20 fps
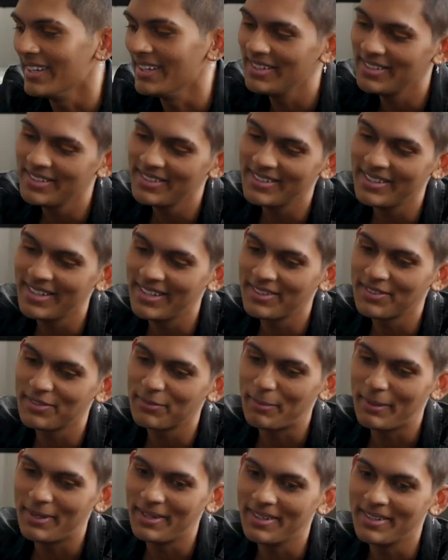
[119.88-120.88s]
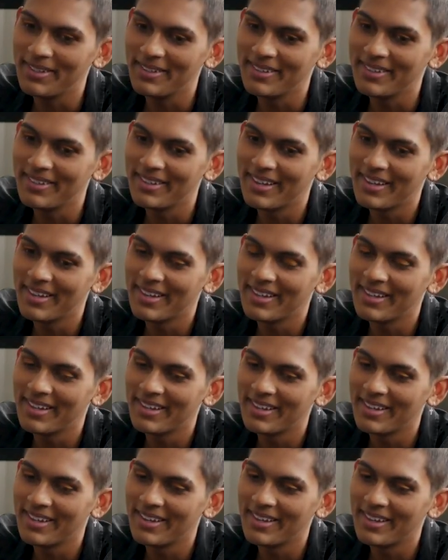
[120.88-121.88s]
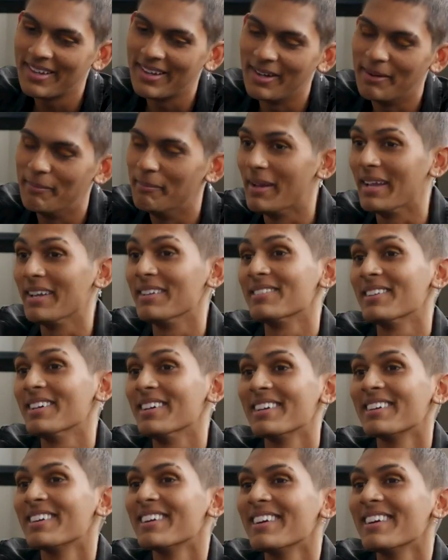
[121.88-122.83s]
It has been amazing,